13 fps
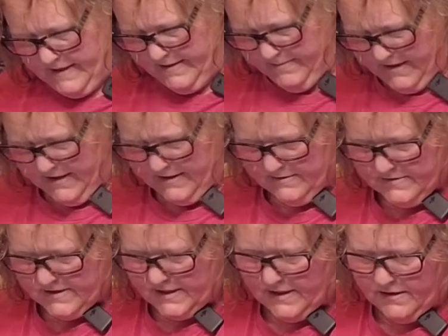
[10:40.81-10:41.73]
I mean,
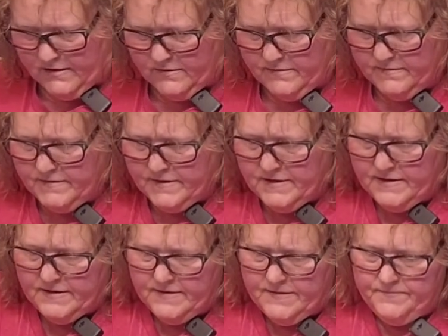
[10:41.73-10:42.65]
so
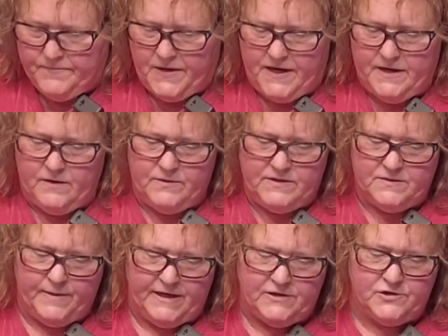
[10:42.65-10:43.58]
I always
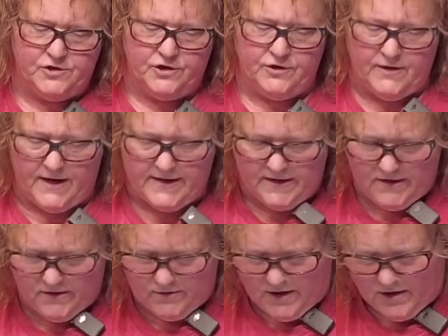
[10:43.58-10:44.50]
make sure I go
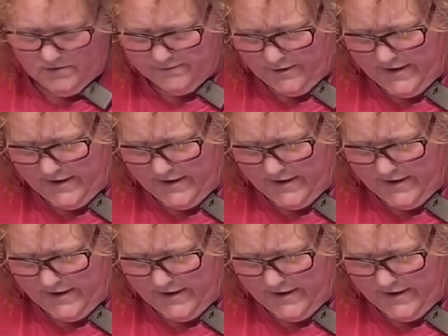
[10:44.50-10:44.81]
over